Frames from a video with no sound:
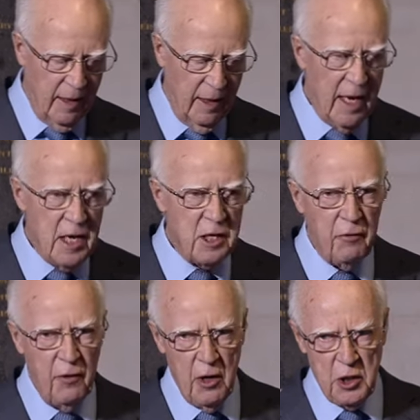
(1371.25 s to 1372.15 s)
And here's the
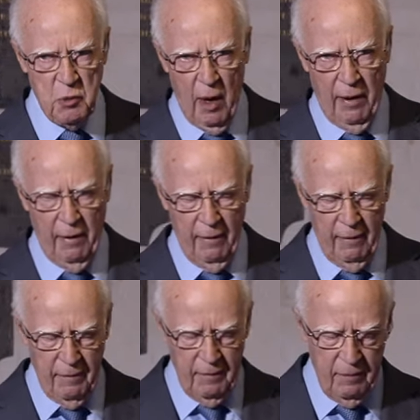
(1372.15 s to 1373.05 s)
first one.
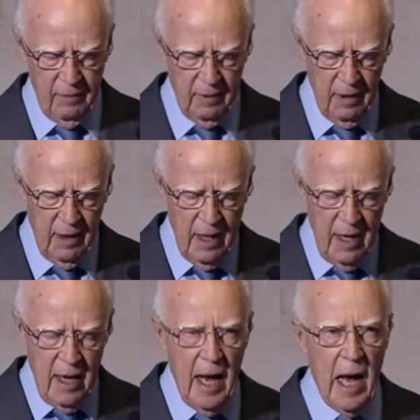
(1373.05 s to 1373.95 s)

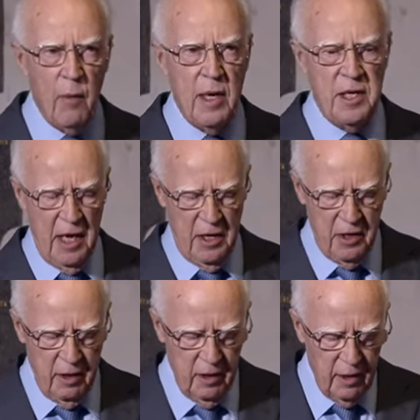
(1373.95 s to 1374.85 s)
How is it